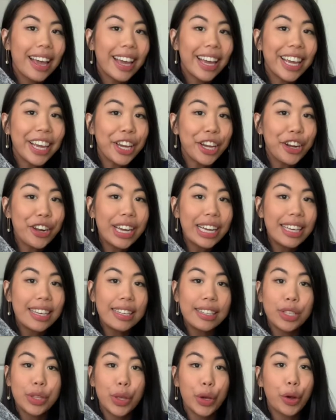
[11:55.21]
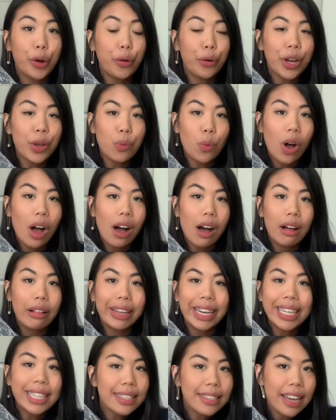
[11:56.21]
Here is the grid
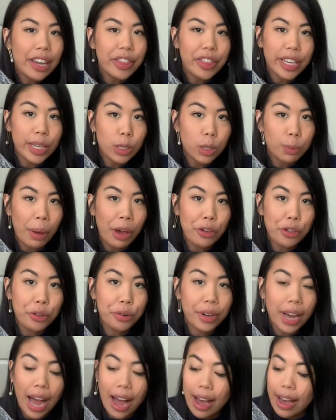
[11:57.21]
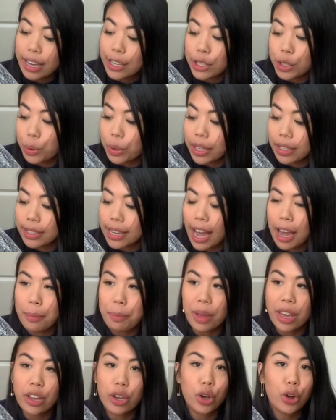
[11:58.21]
wall. It's nothing special, guys. You can
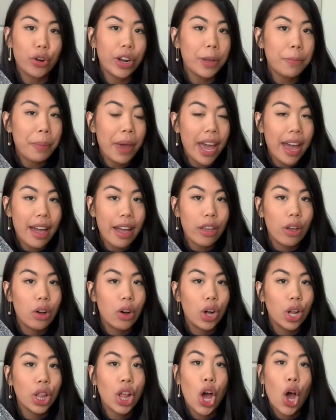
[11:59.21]
type in grid panel,